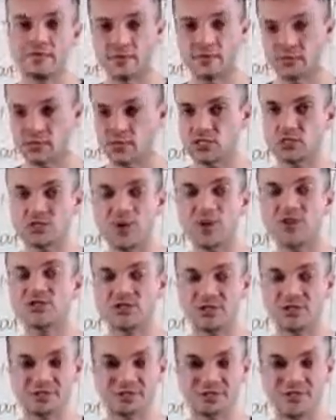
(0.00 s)

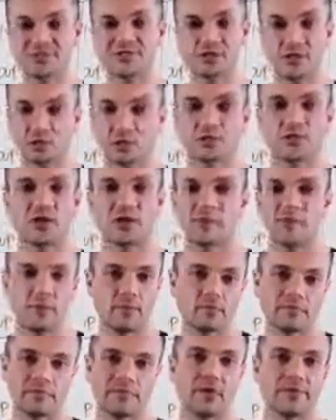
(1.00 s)
situations that's going on in
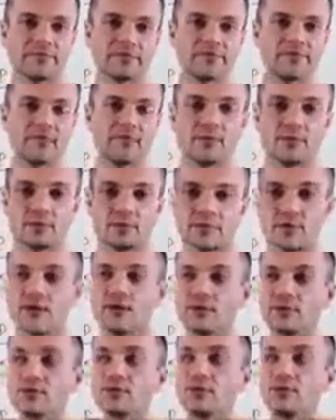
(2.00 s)
people's lives. Okay,
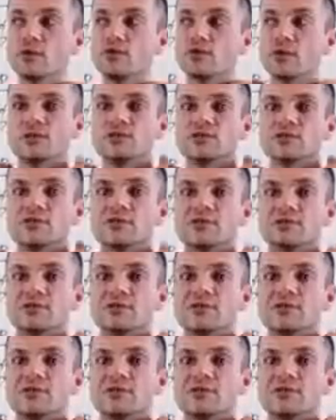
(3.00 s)
including relationships.